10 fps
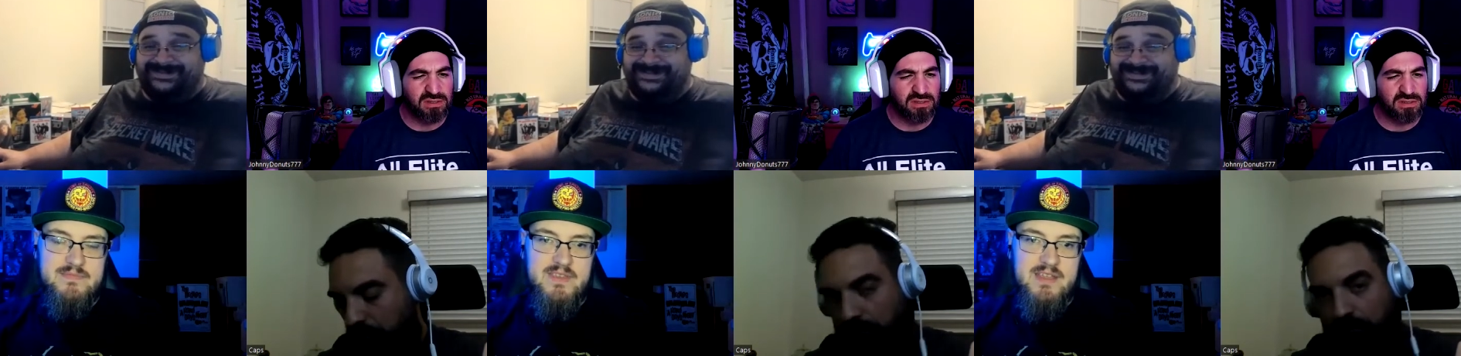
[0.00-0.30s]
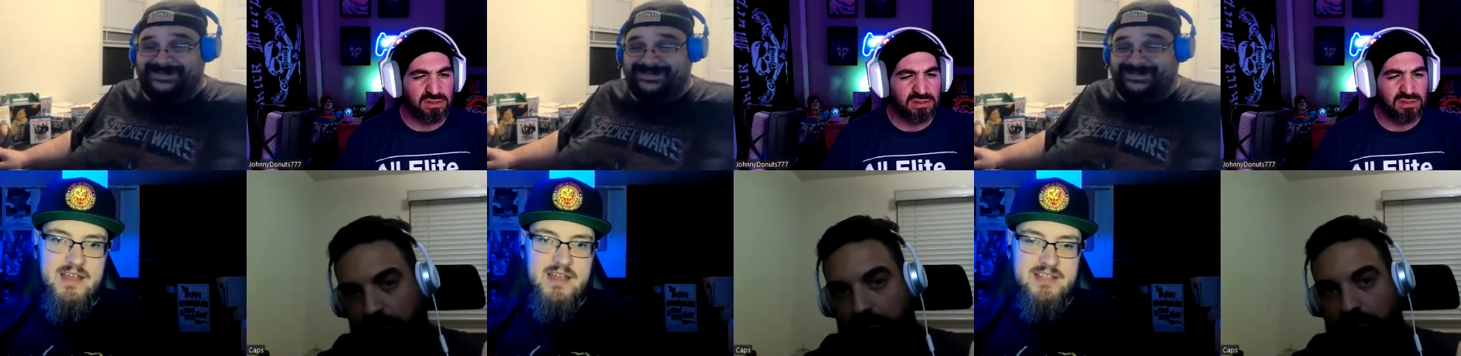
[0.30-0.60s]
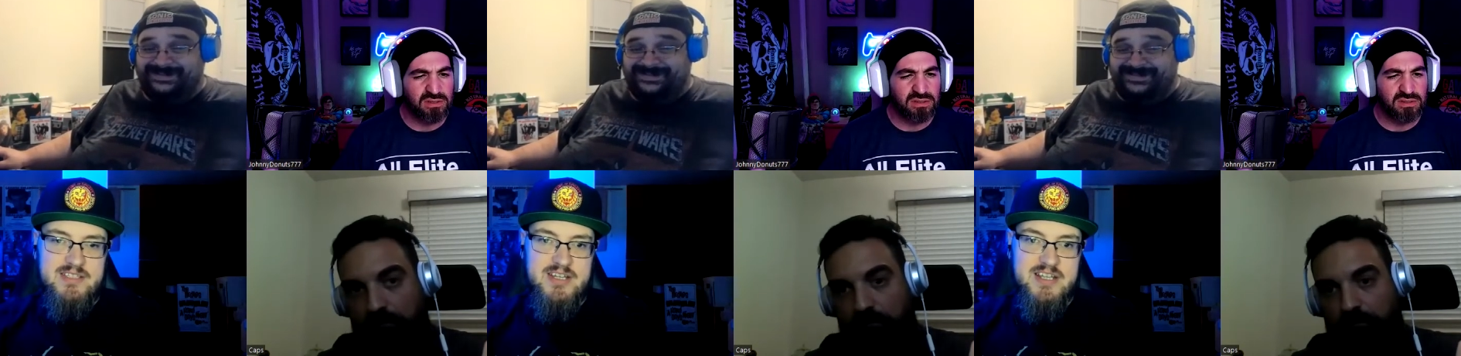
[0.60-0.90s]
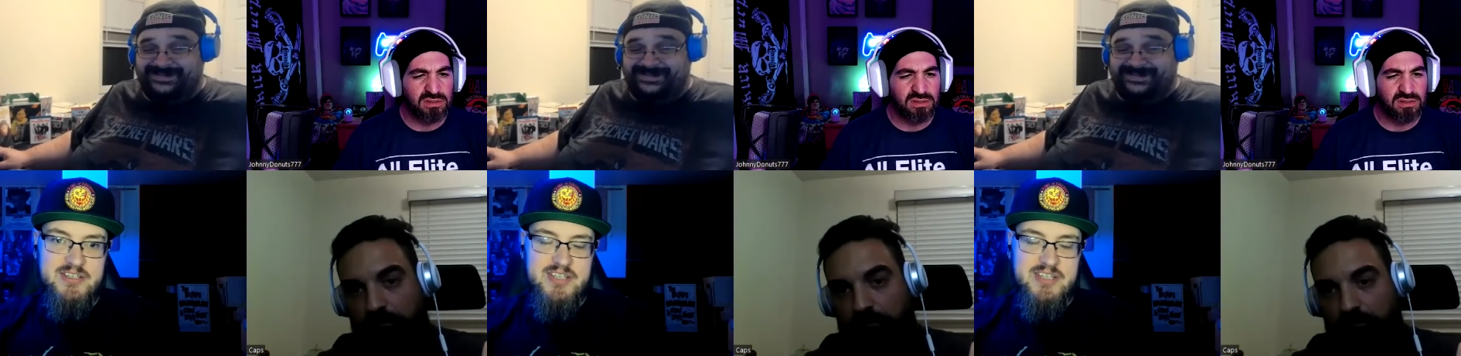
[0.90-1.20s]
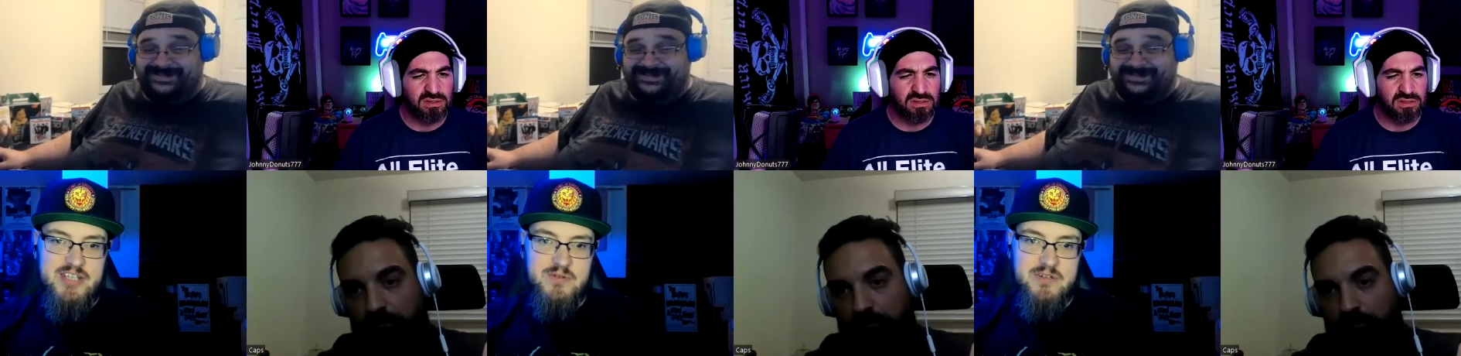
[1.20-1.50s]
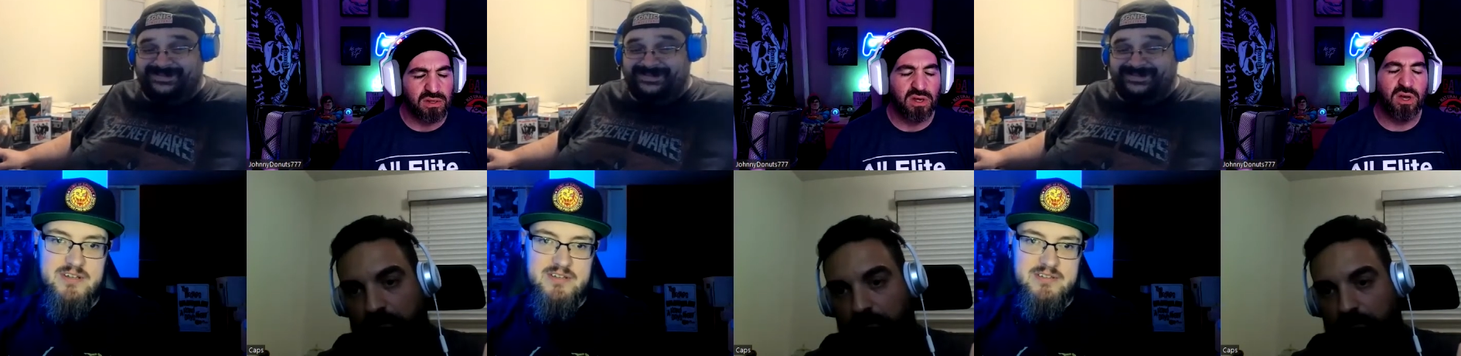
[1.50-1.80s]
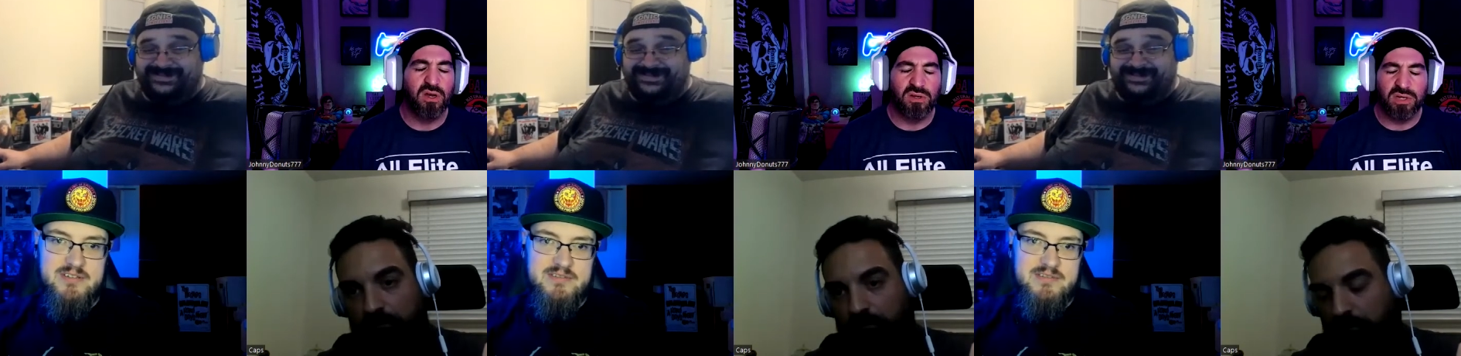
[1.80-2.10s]
Speaker 1: Uh, Tennille Dashwood.
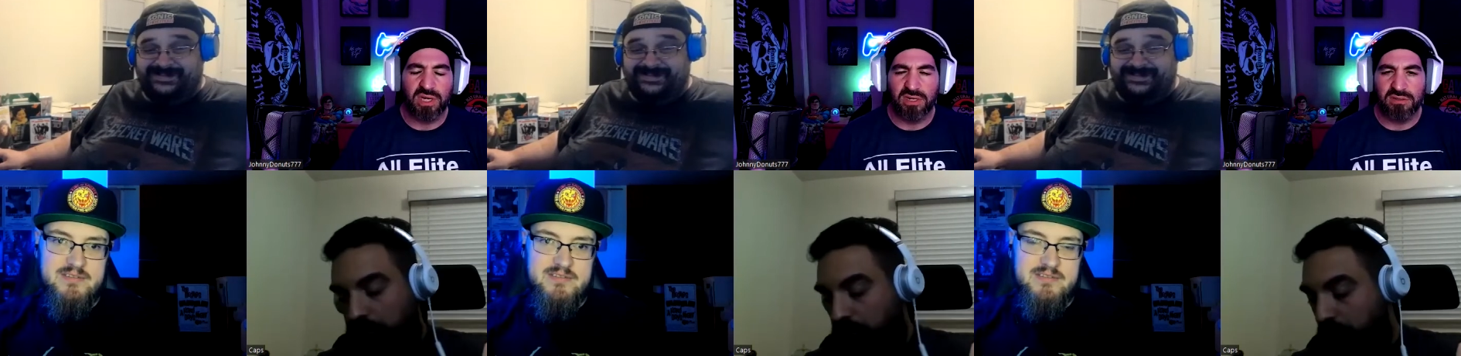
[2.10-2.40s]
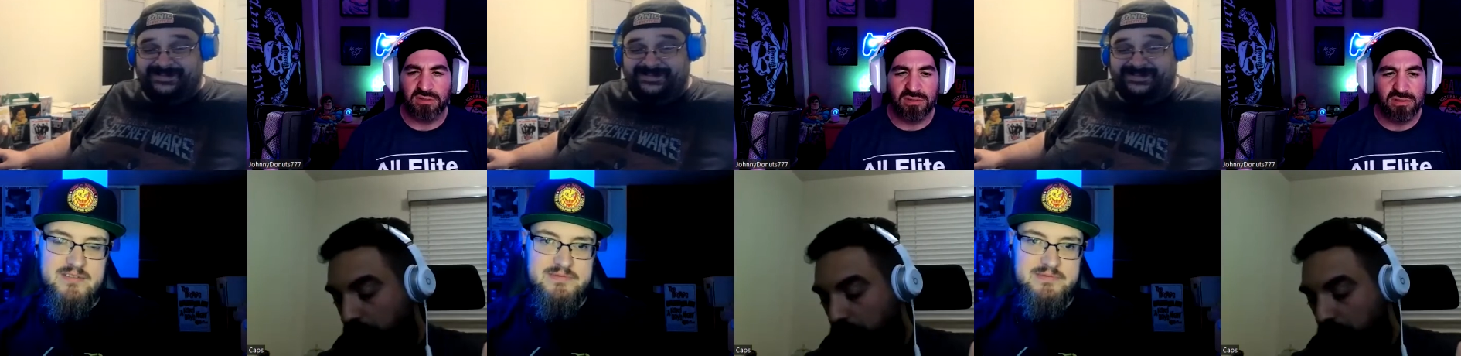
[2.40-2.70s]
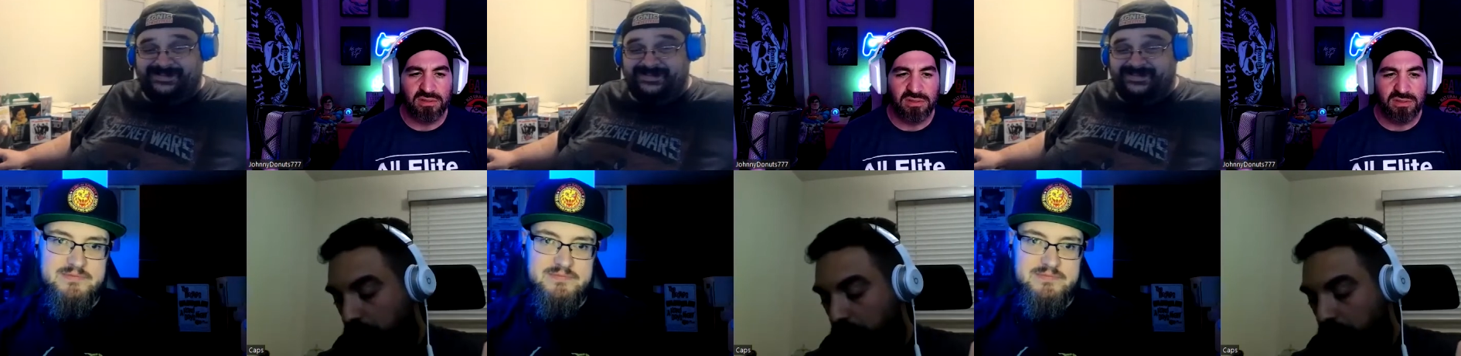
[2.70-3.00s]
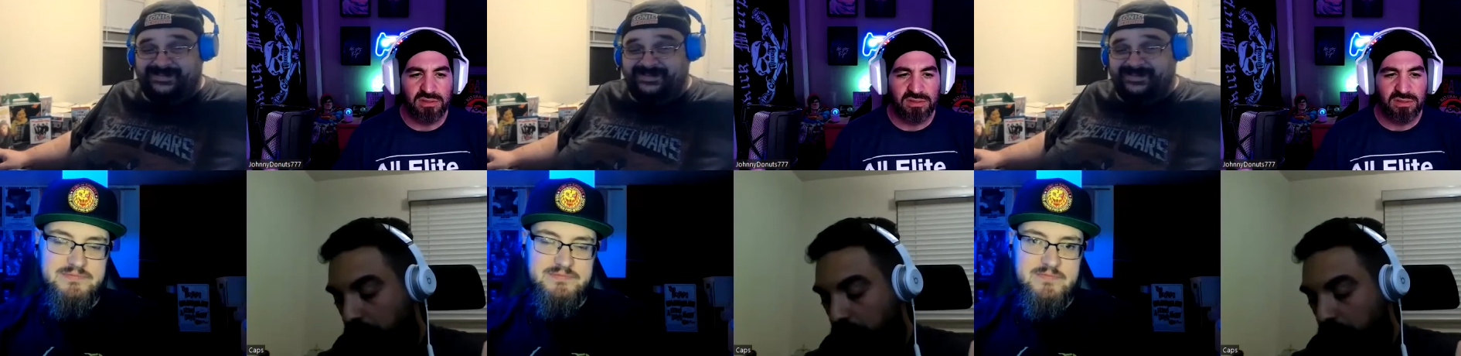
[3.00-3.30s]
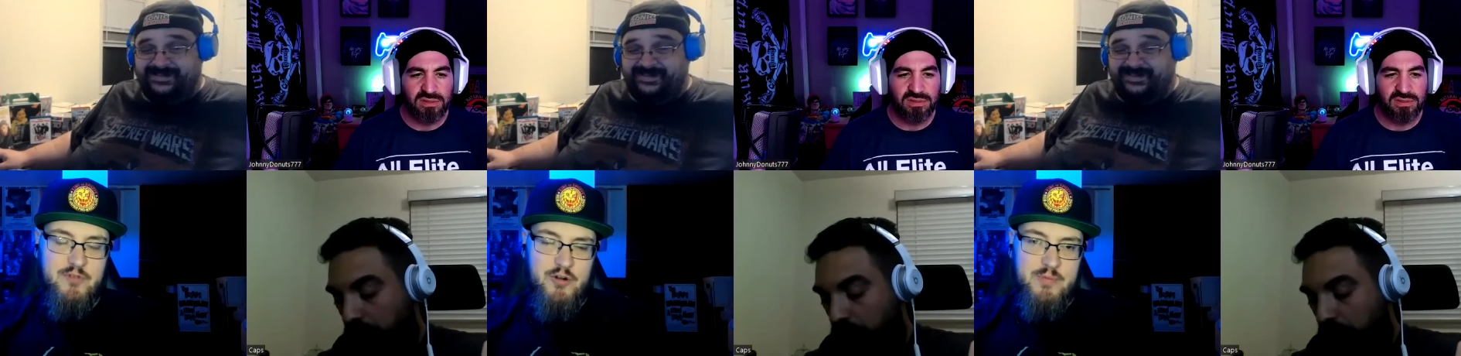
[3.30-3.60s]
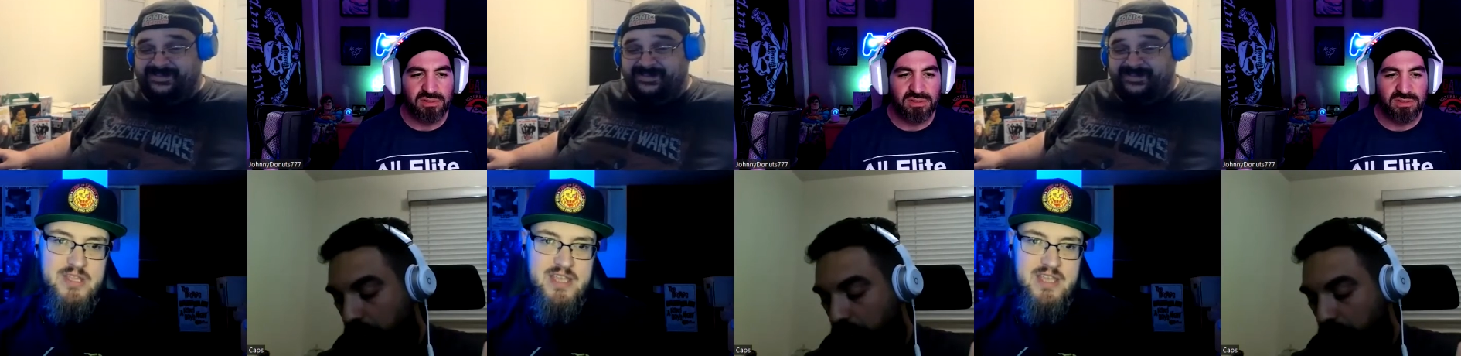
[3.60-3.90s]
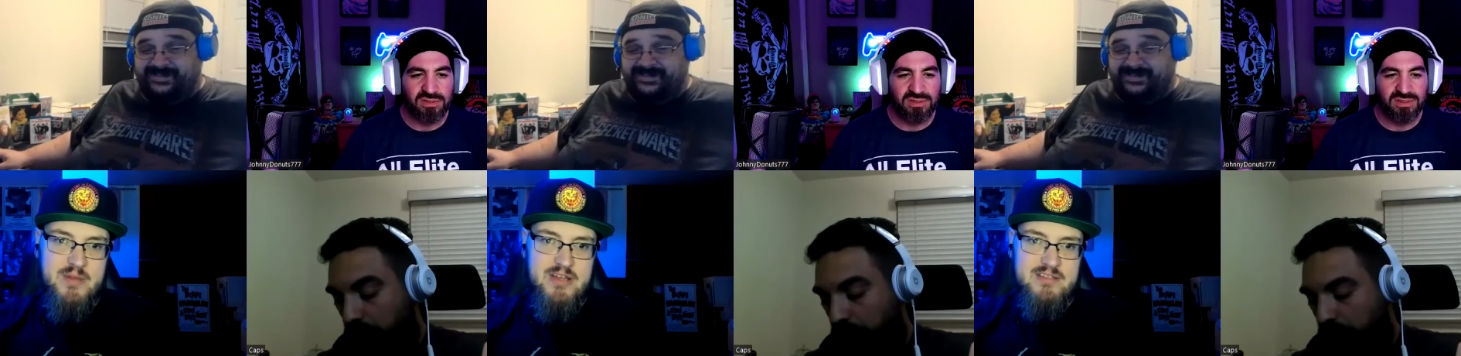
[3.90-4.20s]
Speaker 2: Oh, okay.
Speaker 1: Formerly
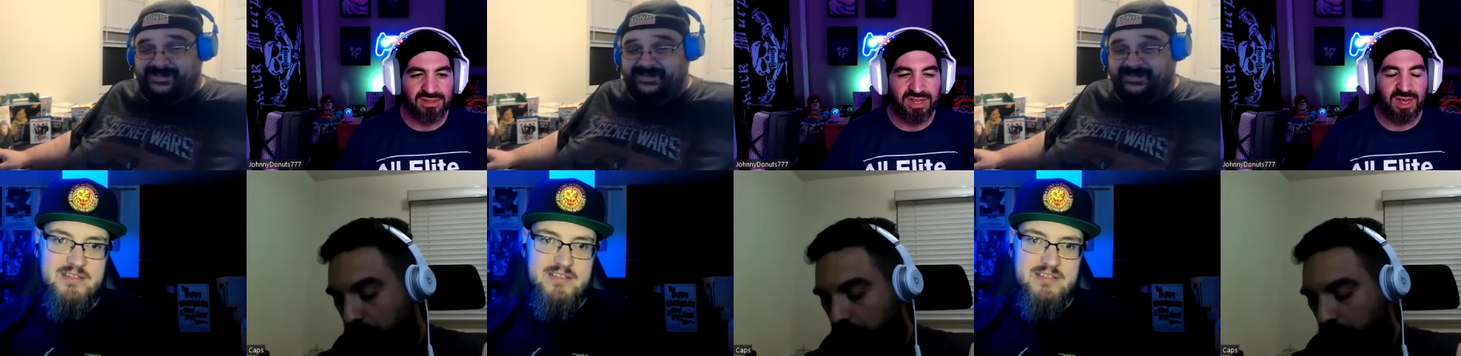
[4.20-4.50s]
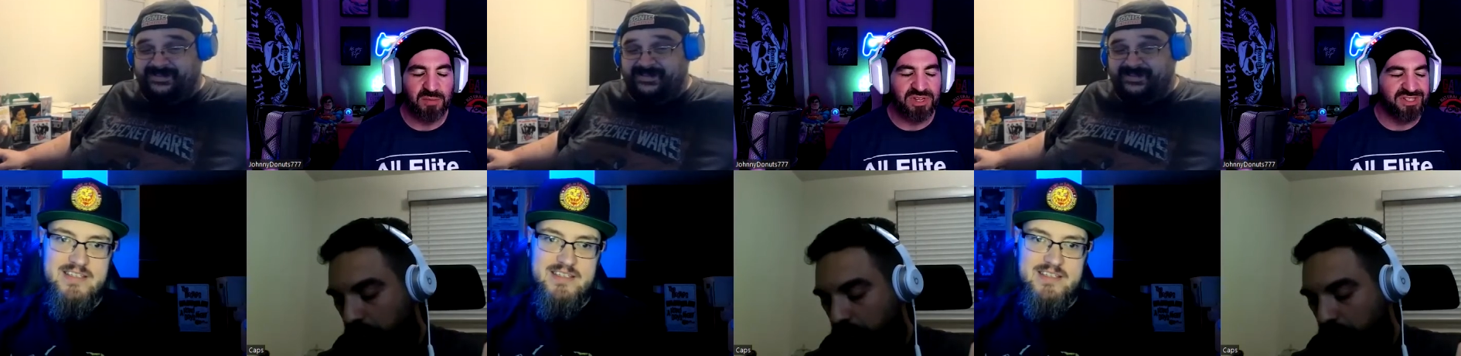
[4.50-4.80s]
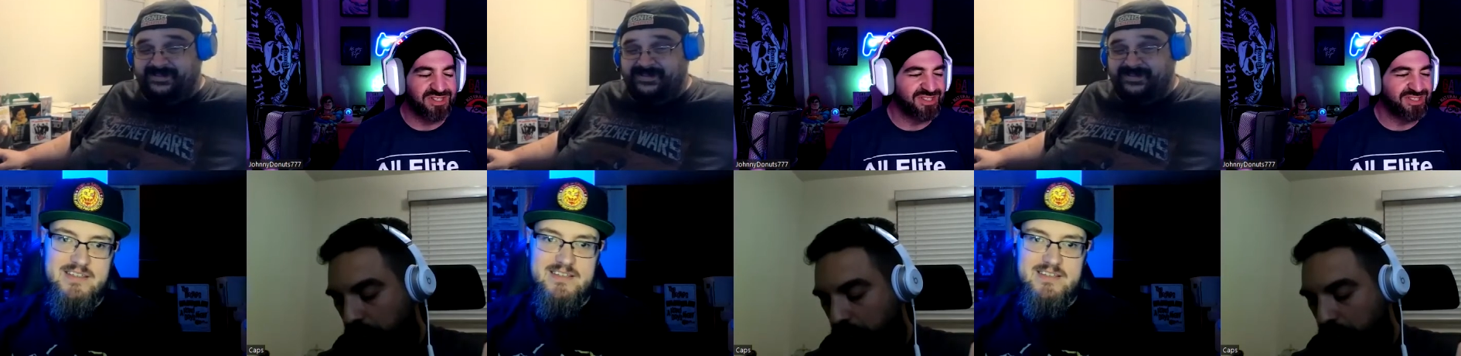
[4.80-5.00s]
Emma.
Speaker 2: Emma.